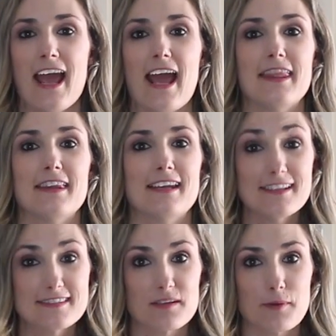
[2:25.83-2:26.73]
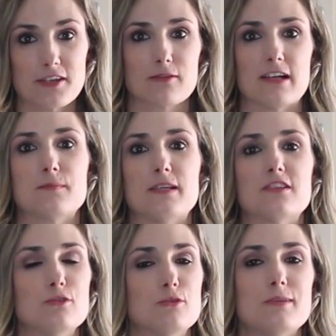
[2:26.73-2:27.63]
And the nice thing about this recipe
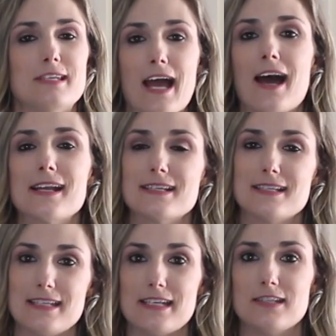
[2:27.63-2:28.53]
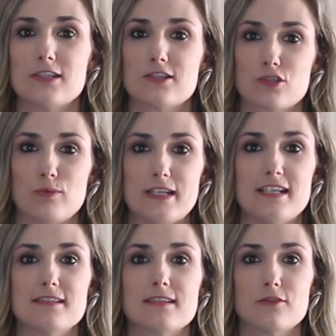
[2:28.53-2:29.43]
is you do not need to
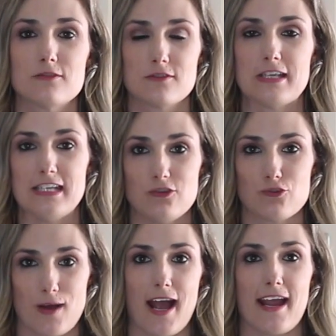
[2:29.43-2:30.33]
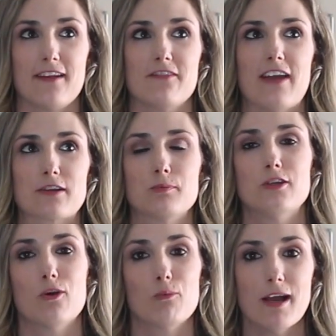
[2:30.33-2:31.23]
squeeze the zucchini dry. In fact, we
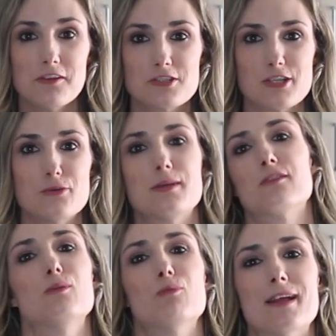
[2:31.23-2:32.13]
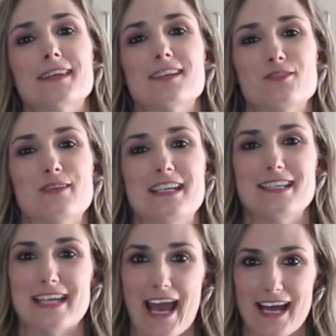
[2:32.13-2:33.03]
don't want you to, because we want that
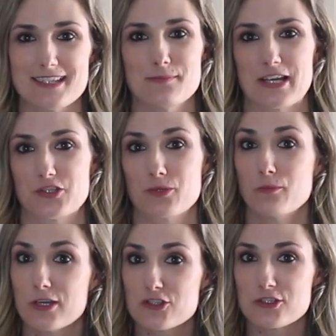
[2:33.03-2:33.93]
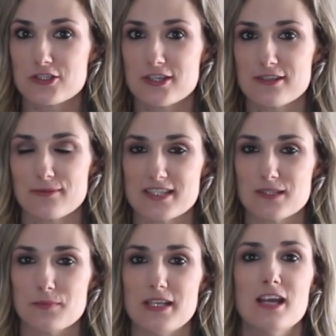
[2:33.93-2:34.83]
zucchini to add some extra moisture to this
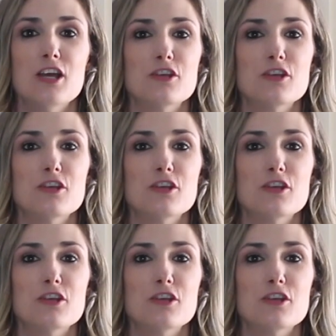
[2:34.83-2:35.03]
recipe.